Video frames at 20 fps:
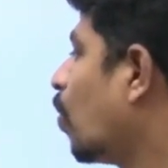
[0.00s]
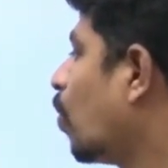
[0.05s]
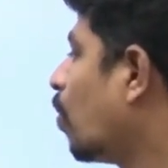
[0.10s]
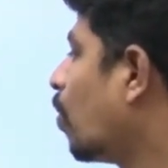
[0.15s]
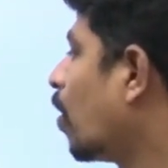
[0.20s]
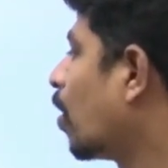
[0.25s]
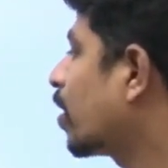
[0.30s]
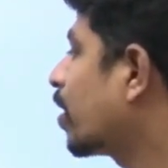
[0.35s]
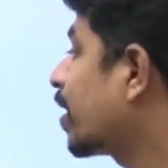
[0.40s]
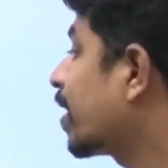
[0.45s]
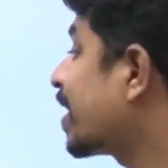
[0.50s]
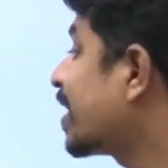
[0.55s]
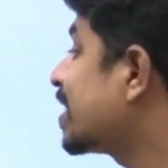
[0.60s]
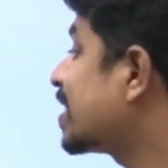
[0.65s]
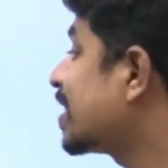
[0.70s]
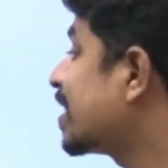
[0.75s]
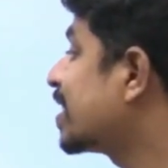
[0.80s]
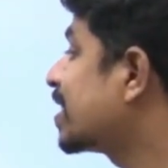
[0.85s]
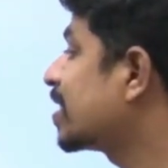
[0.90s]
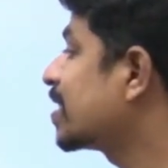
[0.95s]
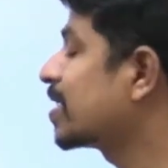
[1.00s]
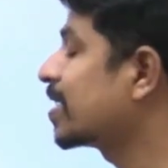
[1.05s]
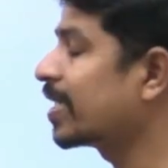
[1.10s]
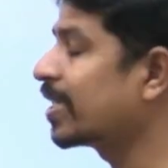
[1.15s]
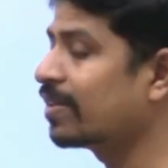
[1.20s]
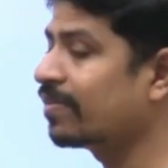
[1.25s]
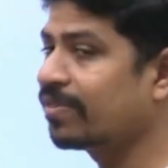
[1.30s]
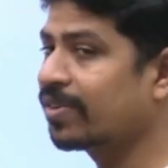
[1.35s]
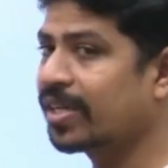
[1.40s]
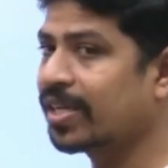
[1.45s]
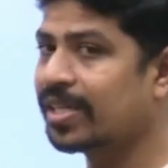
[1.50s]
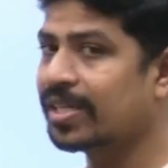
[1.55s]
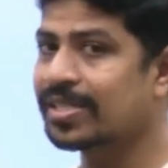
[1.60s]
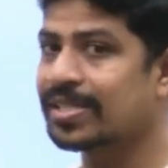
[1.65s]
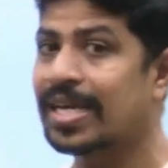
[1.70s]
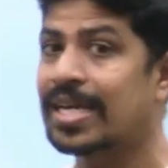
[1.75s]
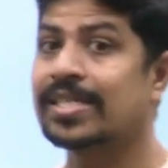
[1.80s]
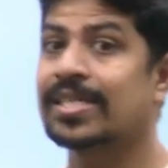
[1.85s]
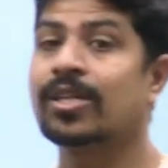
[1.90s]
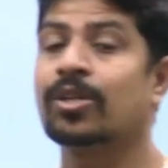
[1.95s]
What is its
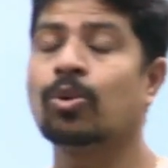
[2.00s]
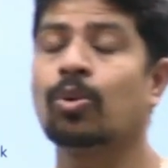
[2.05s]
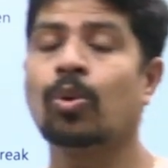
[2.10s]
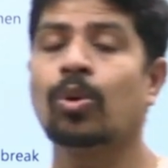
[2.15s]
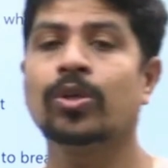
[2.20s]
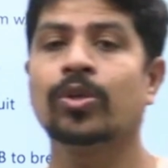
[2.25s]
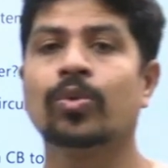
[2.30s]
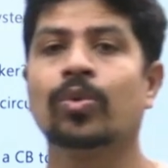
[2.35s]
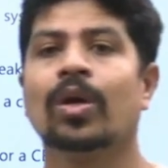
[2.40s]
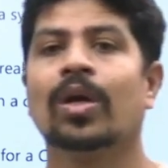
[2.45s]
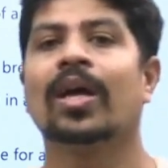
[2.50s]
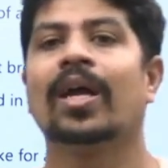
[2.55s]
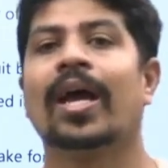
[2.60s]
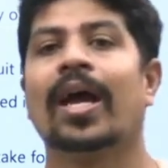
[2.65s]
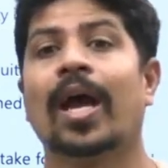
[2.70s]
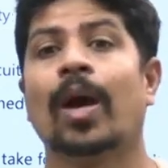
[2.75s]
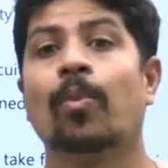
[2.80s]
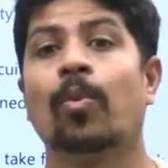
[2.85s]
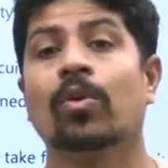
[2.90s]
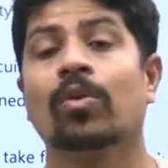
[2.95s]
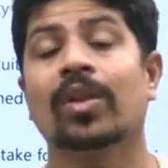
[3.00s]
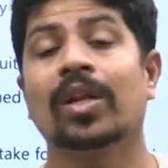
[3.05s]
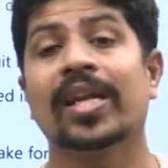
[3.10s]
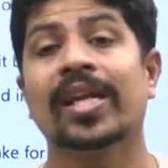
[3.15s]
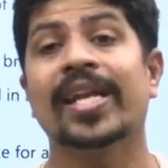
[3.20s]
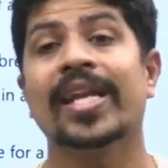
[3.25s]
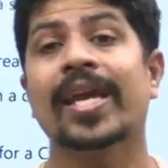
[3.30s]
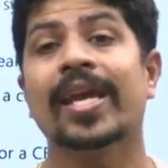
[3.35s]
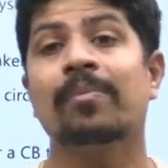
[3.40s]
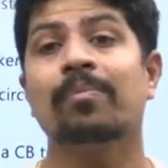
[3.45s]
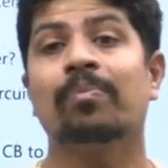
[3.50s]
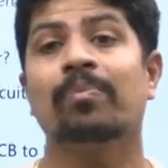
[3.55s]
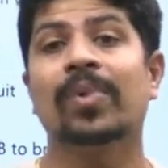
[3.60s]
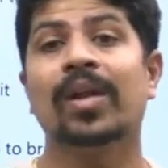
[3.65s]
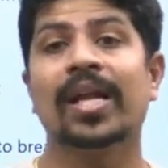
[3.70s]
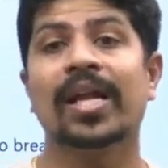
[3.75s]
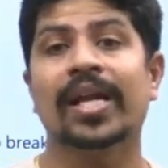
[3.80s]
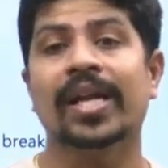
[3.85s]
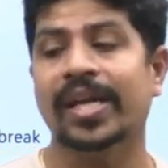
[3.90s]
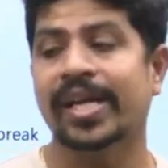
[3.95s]
significance? As I told you about the
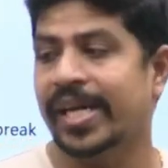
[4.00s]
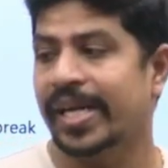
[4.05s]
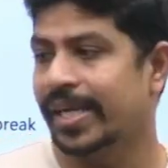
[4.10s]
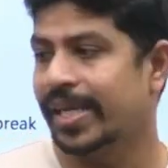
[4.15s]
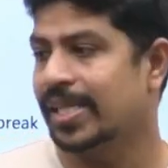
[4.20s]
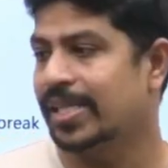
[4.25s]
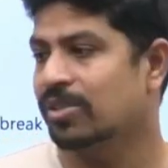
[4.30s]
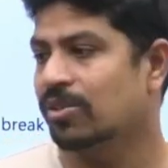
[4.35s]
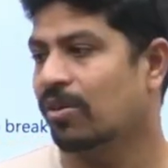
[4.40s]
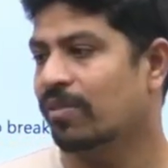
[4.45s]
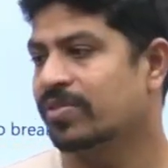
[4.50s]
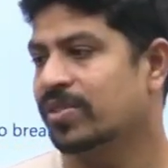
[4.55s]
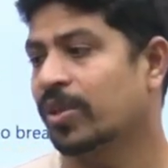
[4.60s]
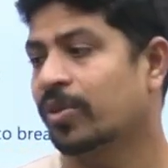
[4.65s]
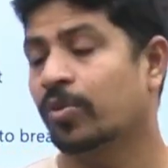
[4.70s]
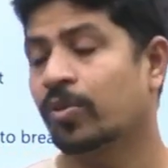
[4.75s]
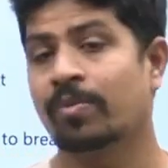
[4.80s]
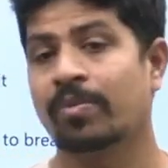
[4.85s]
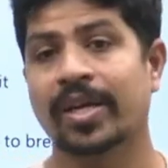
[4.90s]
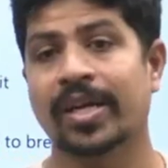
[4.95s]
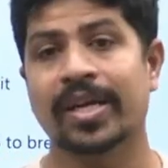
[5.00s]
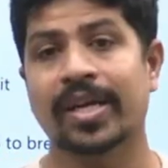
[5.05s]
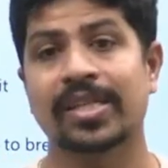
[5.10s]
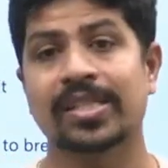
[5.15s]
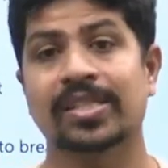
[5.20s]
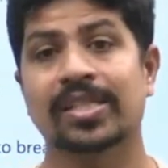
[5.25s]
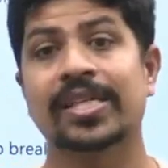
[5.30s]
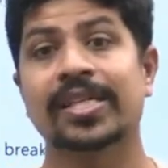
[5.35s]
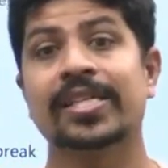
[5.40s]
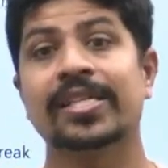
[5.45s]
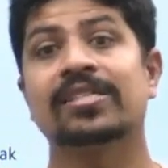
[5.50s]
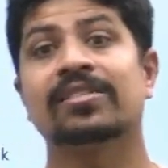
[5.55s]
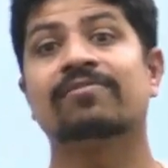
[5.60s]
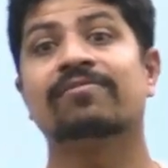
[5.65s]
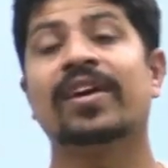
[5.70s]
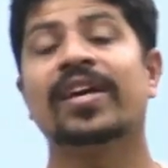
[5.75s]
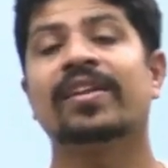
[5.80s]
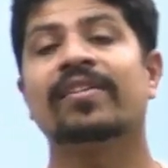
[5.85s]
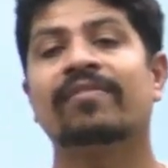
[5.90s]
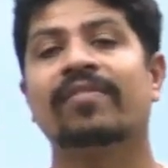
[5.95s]
nameplate details of circuit breakers, it is
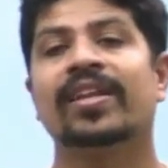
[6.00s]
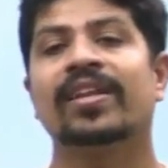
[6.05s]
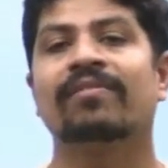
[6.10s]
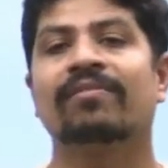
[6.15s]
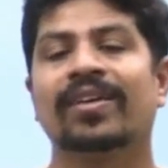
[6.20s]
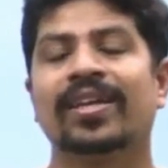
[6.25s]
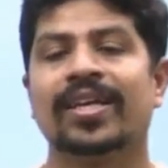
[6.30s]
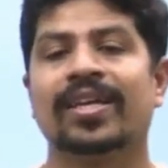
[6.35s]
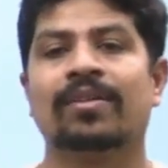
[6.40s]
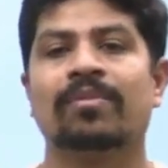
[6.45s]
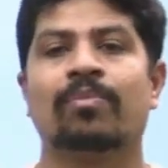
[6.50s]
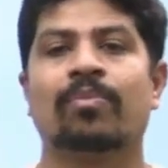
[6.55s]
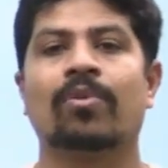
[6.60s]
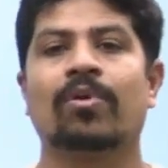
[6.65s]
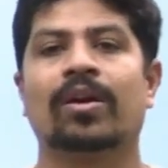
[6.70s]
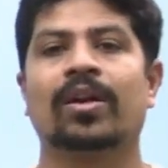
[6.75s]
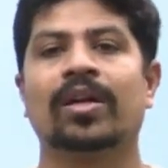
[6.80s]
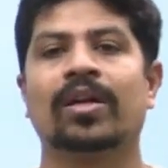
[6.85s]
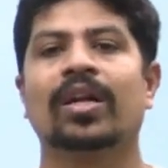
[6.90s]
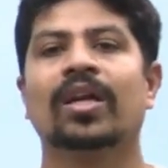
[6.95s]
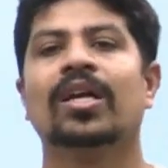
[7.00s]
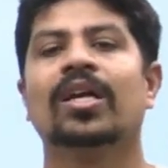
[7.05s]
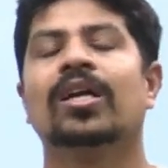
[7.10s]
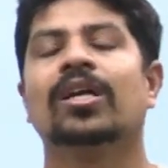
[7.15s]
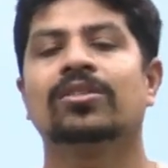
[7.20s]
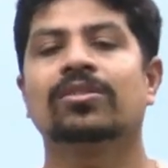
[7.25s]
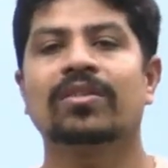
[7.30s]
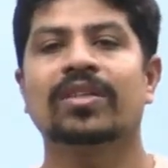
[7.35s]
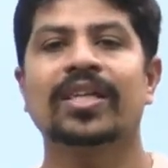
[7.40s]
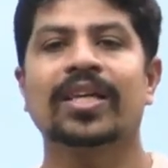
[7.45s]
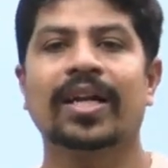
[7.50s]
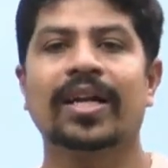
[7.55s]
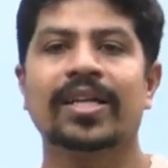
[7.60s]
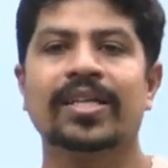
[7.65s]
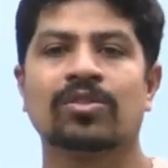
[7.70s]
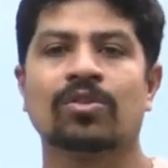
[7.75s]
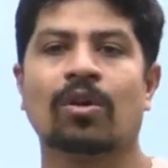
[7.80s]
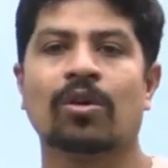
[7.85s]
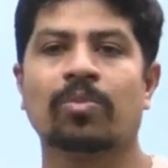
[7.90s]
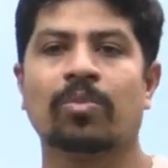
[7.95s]
very, very, very important. So here it
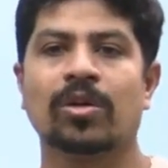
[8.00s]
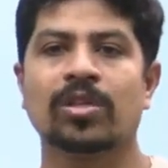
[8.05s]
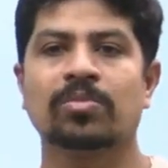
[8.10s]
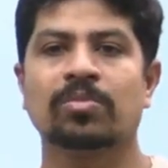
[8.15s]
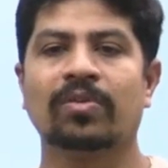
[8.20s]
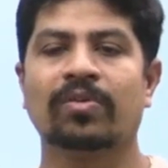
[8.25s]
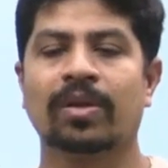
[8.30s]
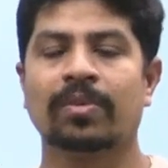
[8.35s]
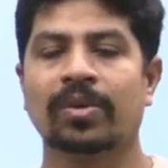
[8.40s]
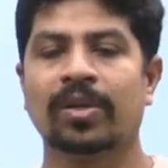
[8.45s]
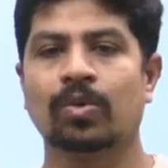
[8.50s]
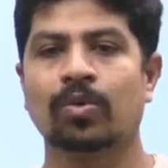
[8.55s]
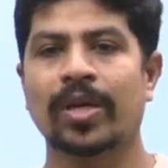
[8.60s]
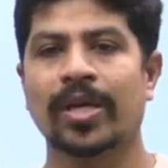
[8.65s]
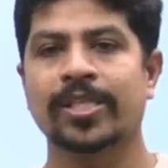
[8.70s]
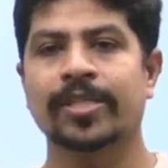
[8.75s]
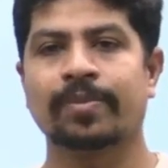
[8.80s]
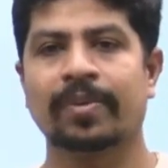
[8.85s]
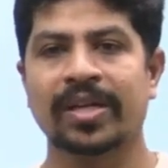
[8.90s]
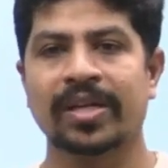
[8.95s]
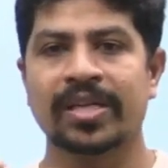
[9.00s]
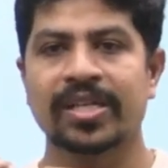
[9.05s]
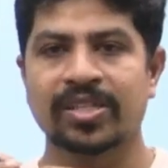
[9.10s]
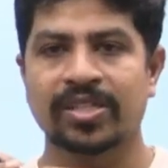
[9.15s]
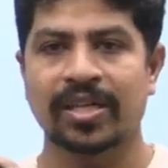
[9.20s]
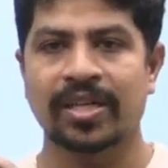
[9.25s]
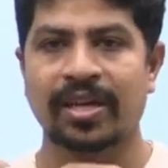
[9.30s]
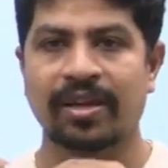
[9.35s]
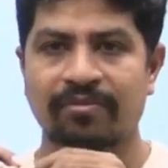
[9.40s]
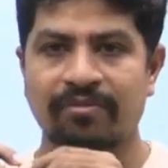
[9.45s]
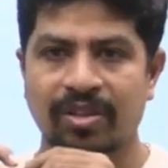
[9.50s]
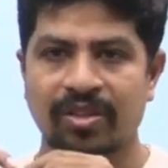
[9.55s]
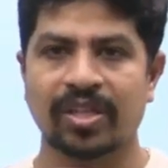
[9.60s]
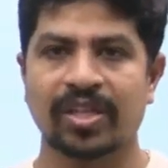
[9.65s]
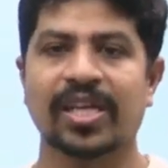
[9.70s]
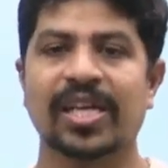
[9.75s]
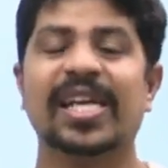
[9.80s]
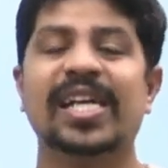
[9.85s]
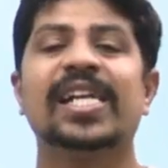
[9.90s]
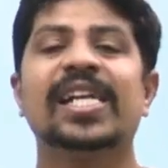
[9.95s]
is not possible for me to explain each and
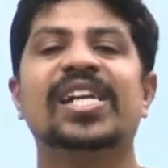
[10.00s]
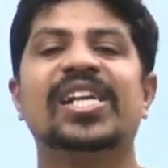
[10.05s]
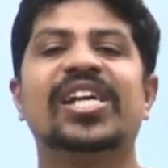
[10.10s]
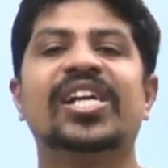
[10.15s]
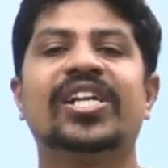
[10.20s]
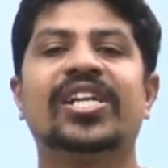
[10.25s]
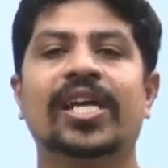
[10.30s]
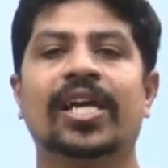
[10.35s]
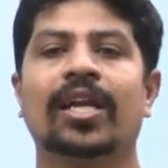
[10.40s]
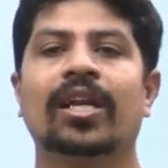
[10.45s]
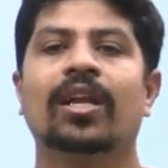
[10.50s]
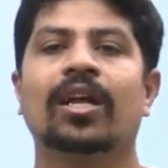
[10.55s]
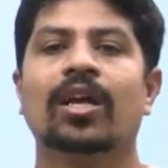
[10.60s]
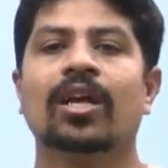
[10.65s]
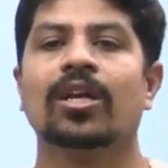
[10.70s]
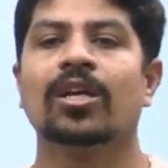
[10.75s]
everything in detail.